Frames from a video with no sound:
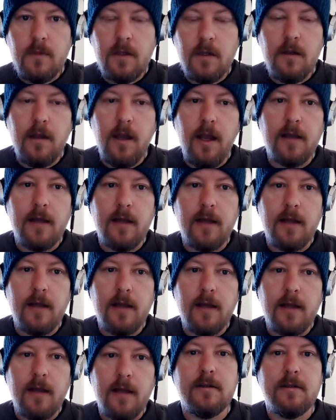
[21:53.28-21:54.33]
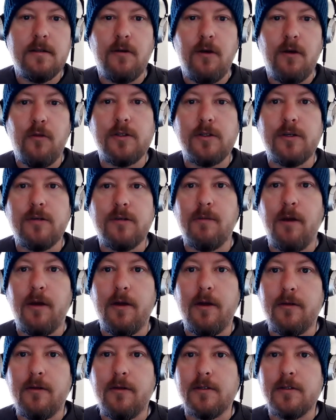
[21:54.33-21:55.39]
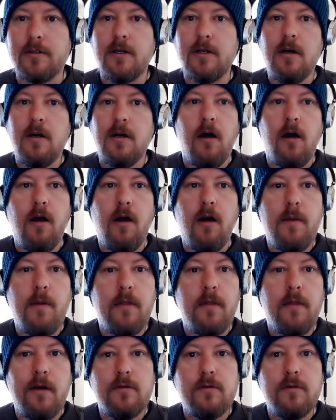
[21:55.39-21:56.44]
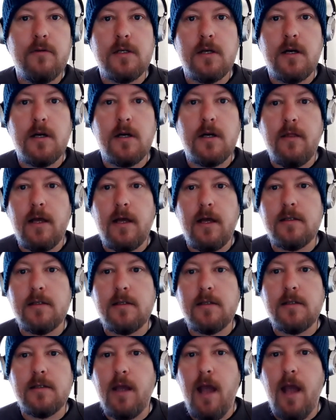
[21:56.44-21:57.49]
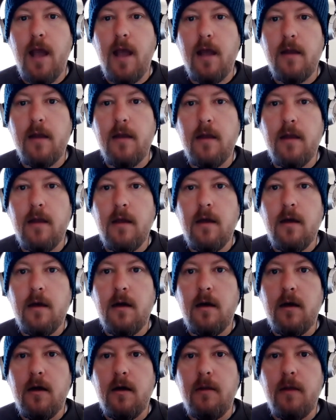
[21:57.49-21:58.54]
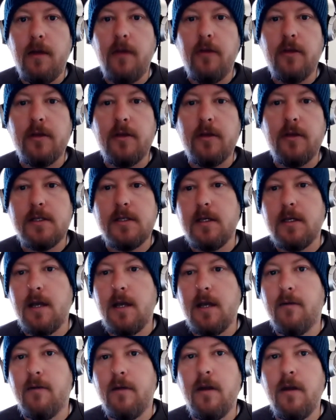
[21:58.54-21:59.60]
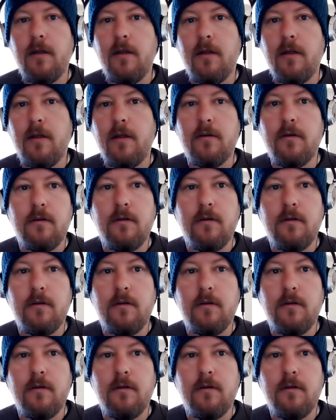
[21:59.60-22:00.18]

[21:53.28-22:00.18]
yeah, it's just these are always good reminders. All right, man, that's the week ahead, and you can see kind of another like a